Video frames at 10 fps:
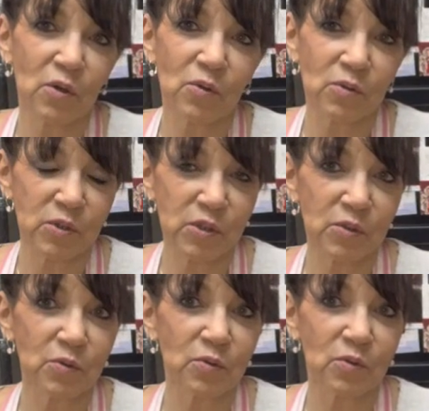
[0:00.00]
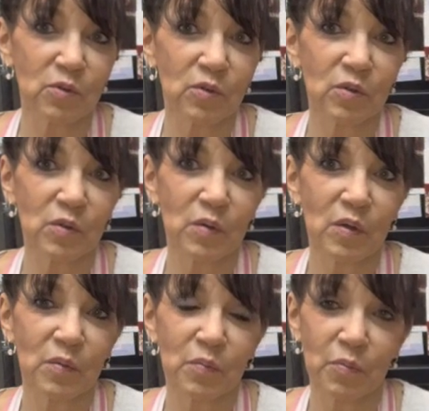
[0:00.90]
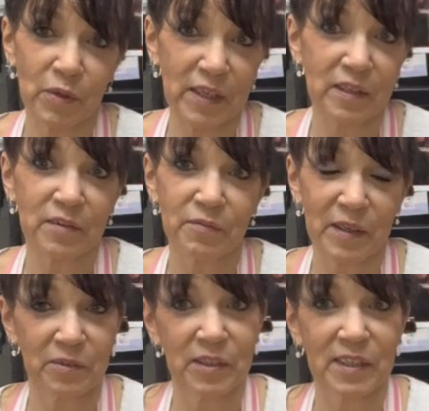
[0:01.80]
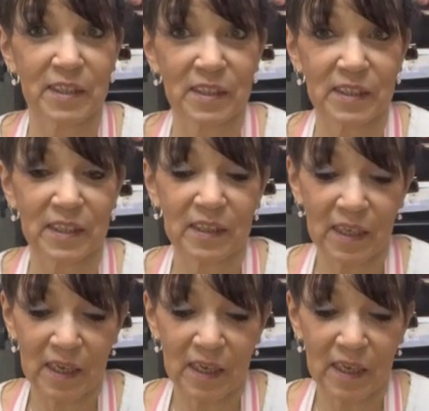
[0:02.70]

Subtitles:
old school bread found in Italy.